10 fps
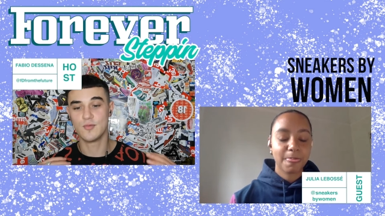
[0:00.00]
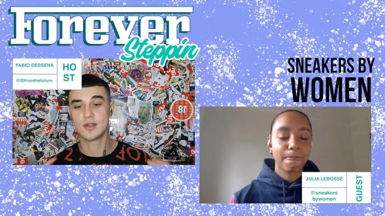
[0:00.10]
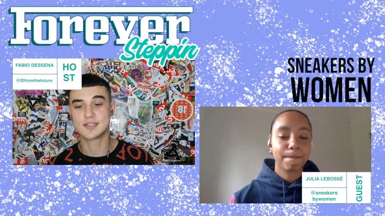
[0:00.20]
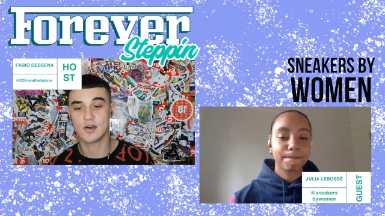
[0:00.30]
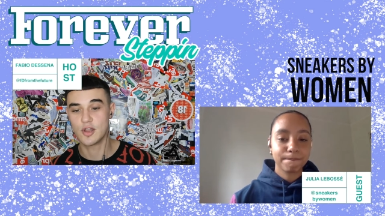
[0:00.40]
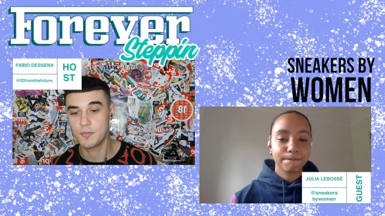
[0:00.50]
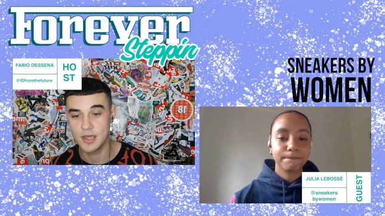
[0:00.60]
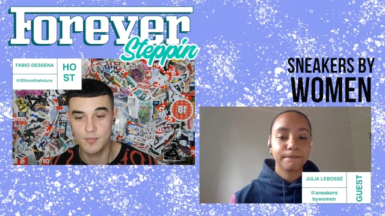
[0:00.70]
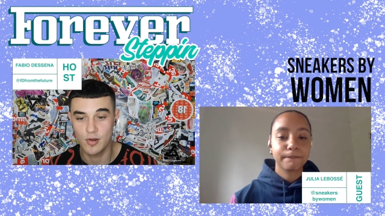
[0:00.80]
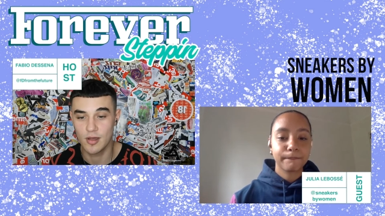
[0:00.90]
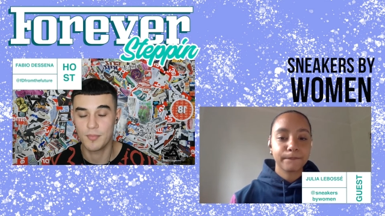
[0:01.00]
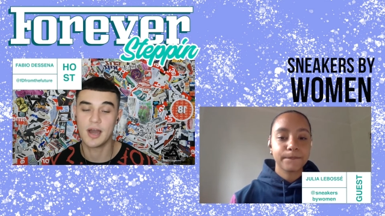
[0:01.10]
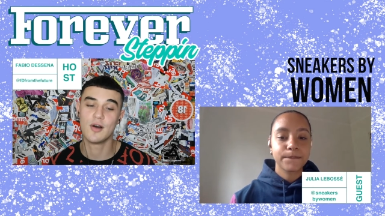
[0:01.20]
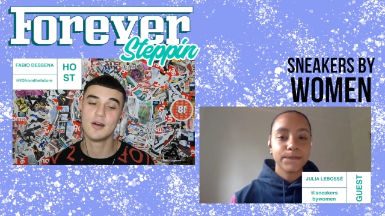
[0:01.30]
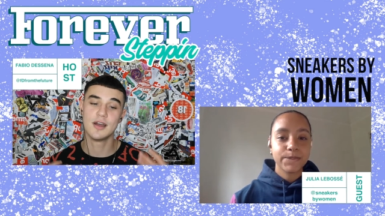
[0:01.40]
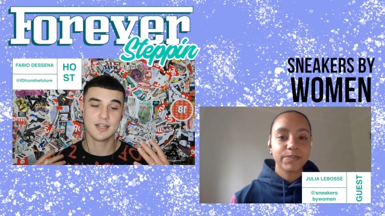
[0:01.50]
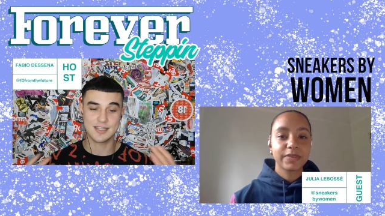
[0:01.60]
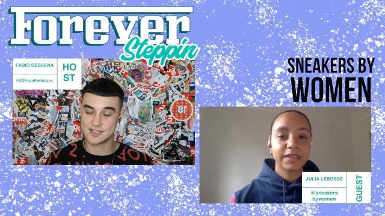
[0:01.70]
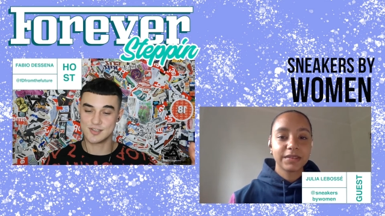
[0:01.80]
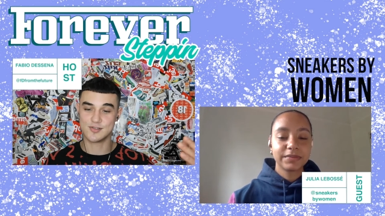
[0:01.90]
Speaker 1: you want to tell the people about?
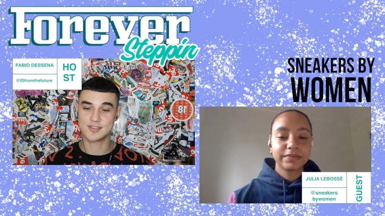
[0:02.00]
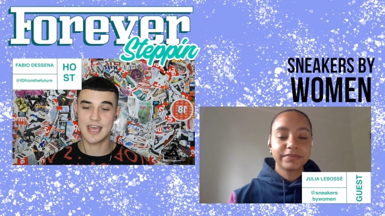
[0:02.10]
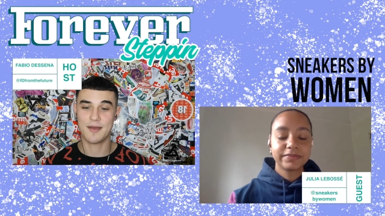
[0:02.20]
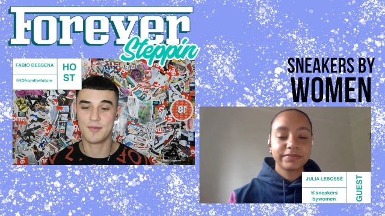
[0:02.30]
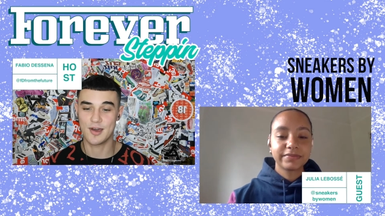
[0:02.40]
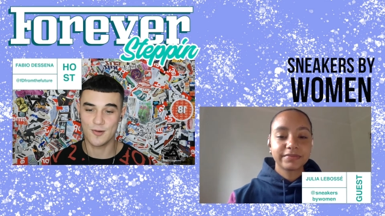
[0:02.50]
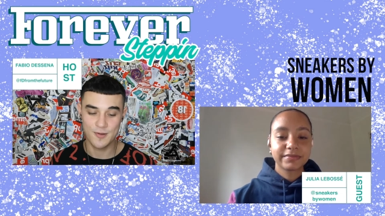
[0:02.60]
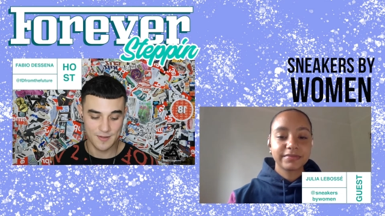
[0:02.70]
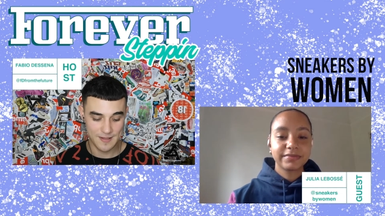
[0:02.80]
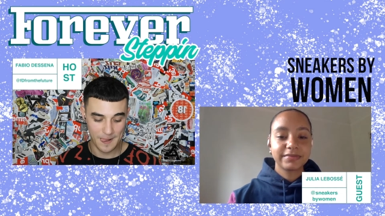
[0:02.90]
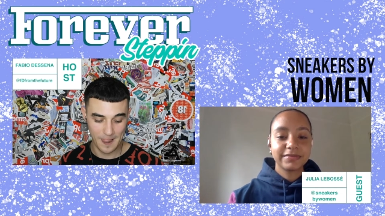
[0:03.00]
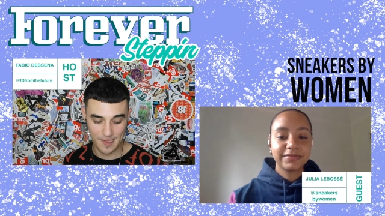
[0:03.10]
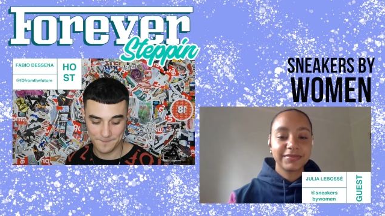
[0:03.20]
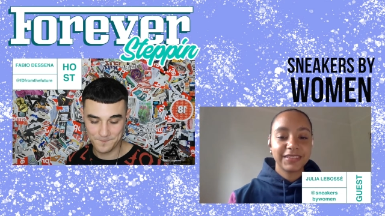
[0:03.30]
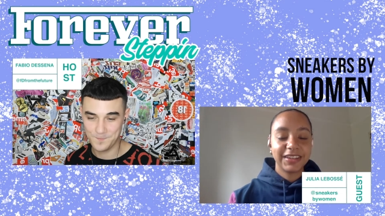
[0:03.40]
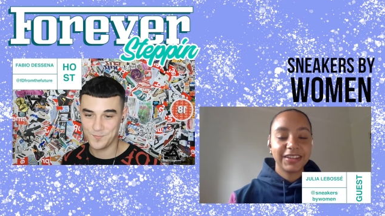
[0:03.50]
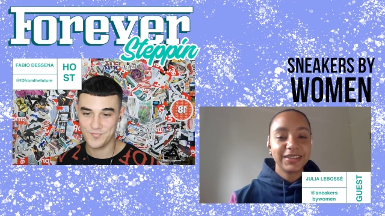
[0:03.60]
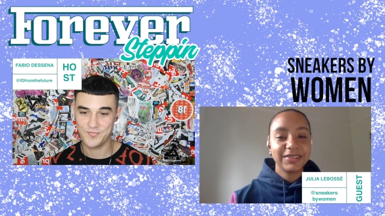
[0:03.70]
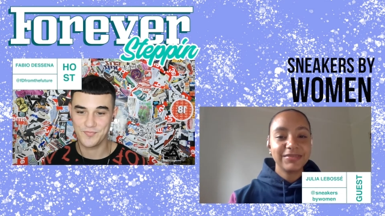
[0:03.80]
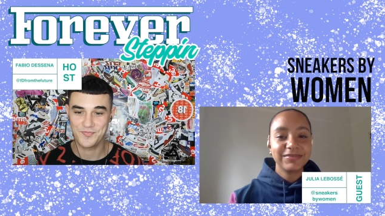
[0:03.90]
This is your time now.
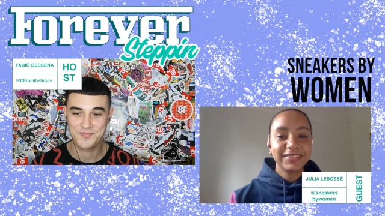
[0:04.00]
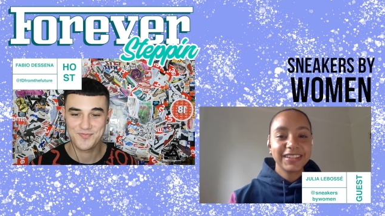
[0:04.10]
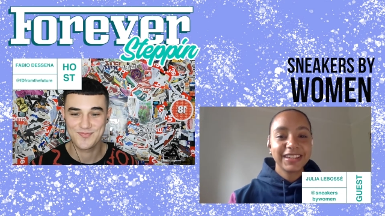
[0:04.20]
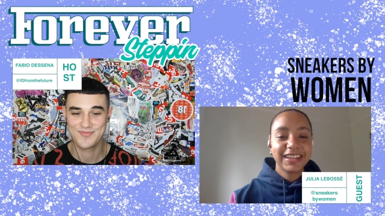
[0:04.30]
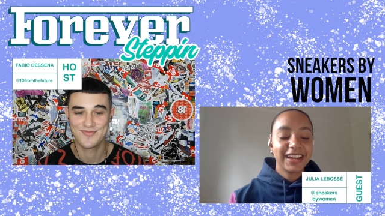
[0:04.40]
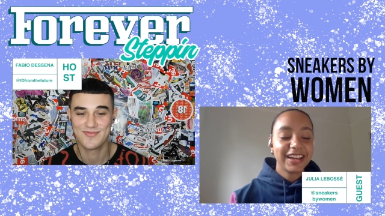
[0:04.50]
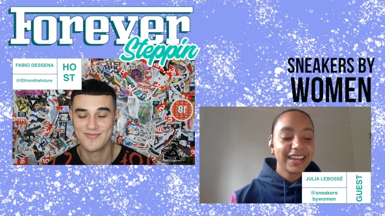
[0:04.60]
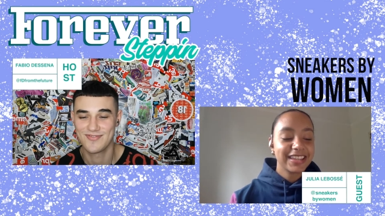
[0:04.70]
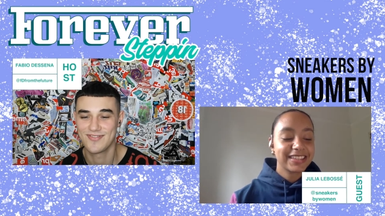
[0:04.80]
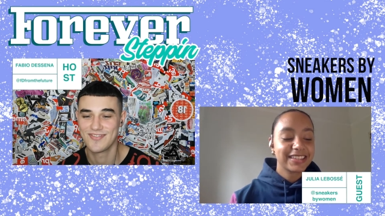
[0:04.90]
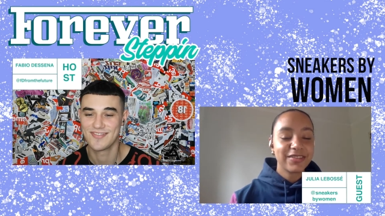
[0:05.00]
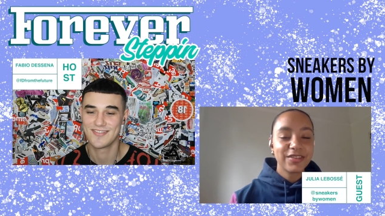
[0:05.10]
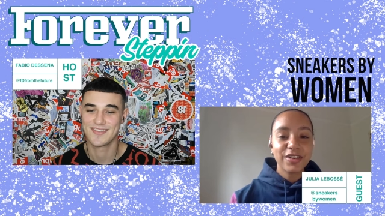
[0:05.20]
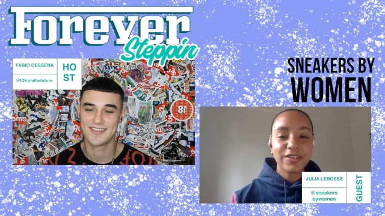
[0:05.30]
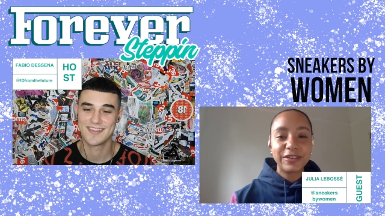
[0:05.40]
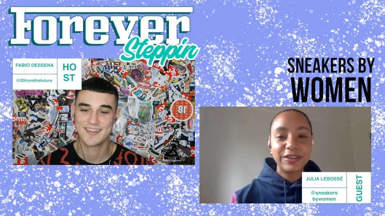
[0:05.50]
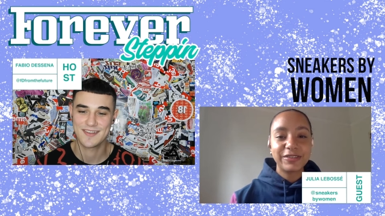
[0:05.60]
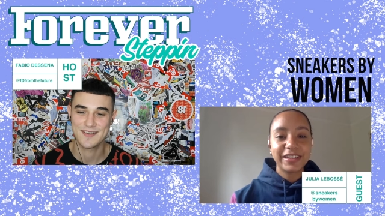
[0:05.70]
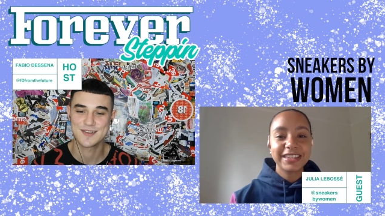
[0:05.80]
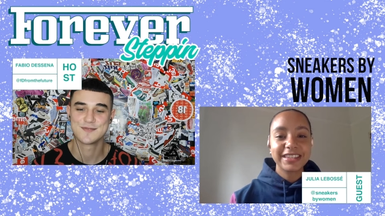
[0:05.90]
Speaker 2: Um, I guess I've got a few
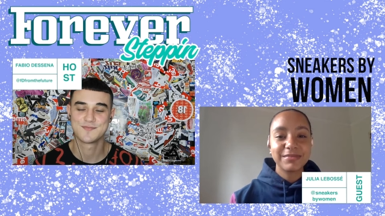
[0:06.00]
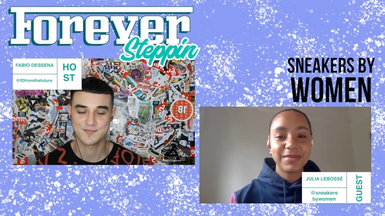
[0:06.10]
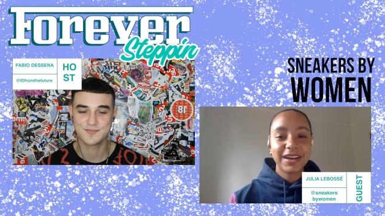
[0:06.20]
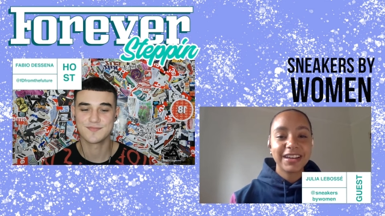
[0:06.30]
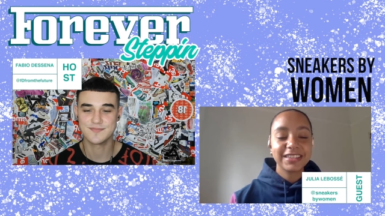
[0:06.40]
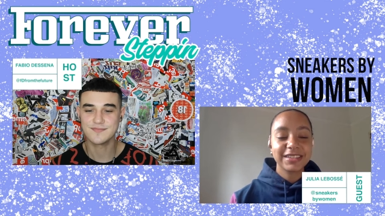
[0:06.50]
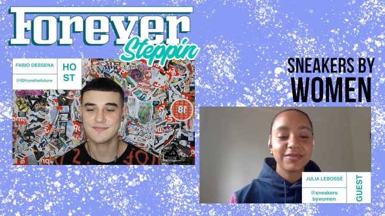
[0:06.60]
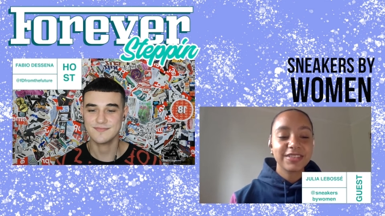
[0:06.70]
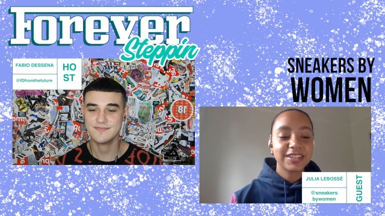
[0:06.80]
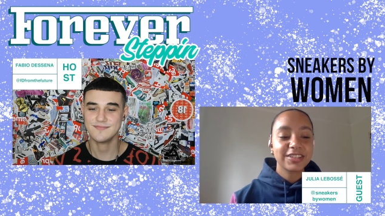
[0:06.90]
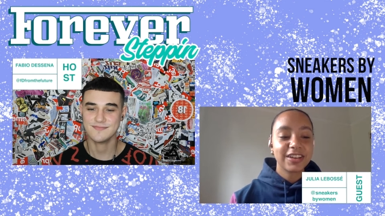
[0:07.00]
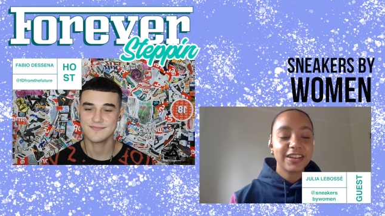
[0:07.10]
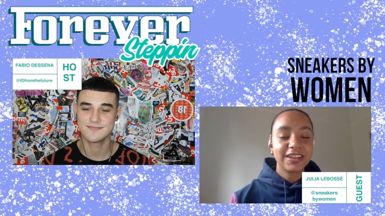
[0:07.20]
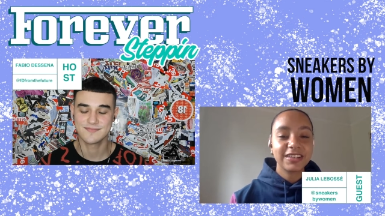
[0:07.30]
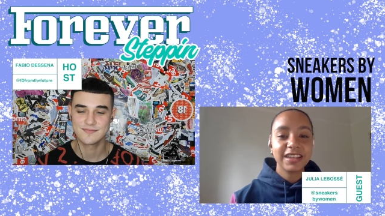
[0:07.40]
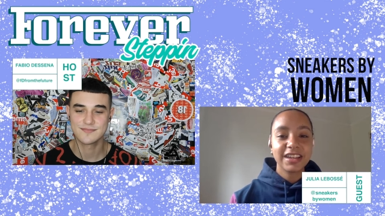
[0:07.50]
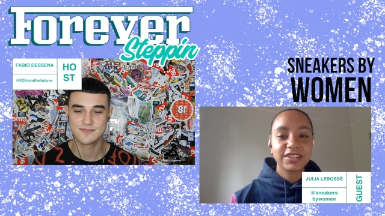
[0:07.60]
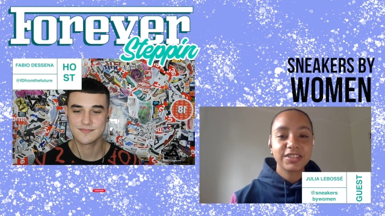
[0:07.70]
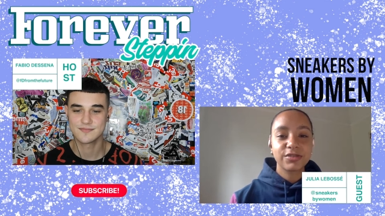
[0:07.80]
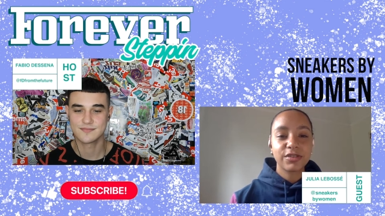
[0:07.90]
things in mind. I'm just trying to, yeah,
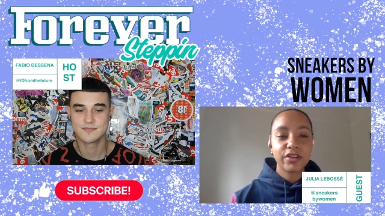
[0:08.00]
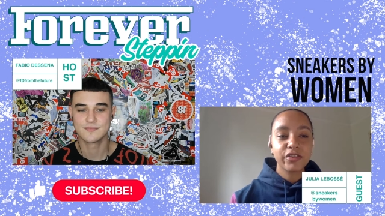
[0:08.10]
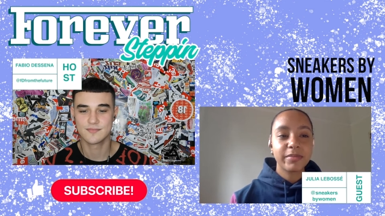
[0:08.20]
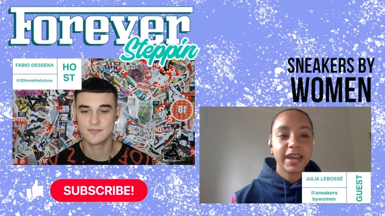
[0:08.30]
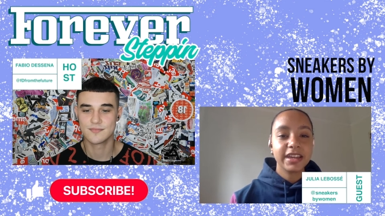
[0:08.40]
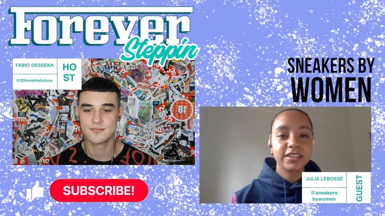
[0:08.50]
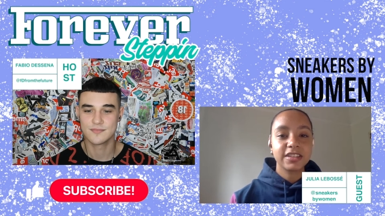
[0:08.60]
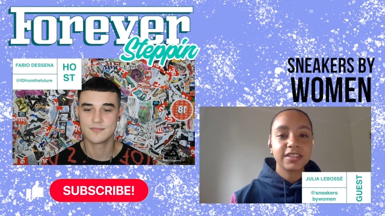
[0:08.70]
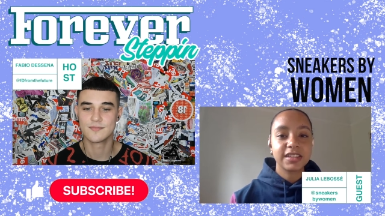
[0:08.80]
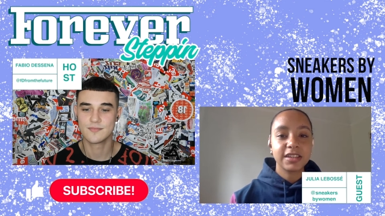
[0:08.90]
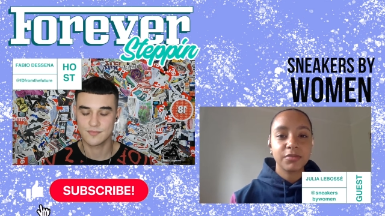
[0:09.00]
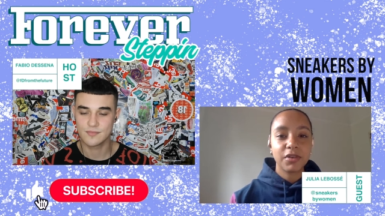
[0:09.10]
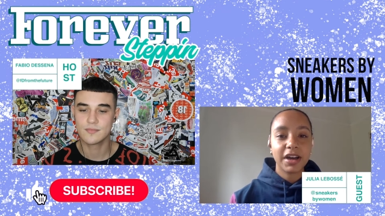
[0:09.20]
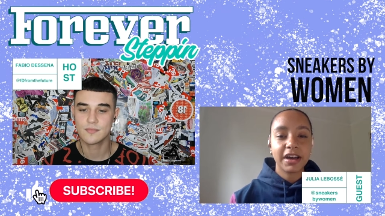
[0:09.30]
just grow the page and see what